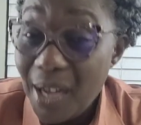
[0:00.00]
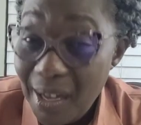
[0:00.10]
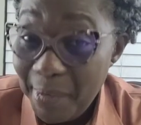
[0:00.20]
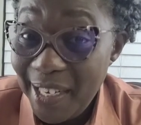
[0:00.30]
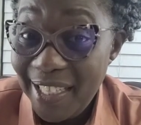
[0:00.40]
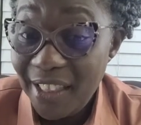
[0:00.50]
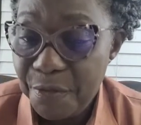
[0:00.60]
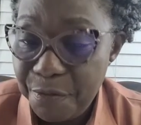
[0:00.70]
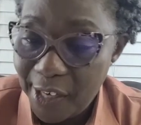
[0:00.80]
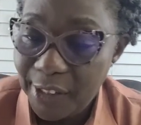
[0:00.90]
coming in the
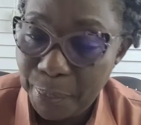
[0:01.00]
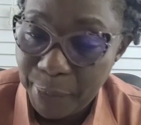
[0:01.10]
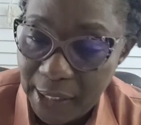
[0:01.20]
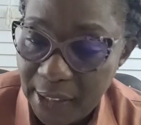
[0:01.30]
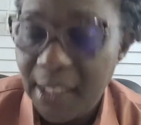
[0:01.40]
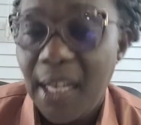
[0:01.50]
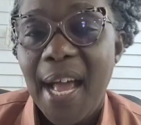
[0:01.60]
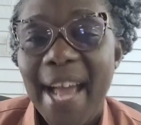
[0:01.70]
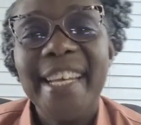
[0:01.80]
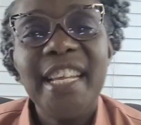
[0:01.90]
first
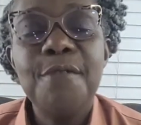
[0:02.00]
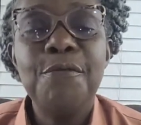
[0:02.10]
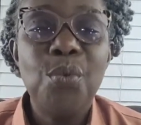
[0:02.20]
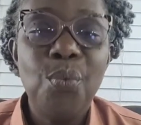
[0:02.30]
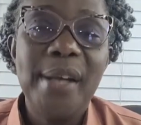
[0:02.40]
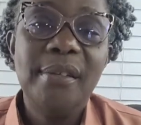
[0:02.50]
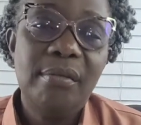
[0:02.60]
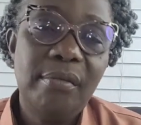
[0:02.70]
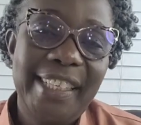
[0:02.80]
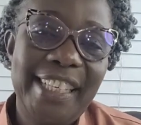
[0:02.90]
place and even
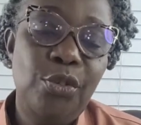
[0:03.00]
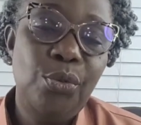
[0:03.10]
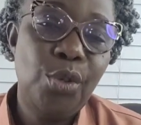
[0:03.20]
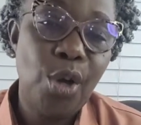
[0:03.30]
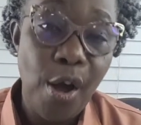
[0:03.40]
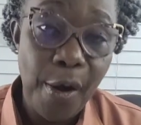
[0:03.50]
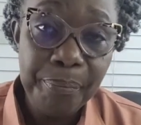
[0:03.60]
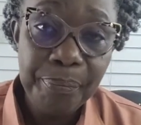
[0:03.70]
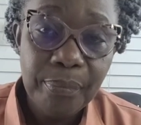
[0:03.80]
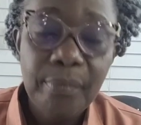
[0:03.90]
when they do come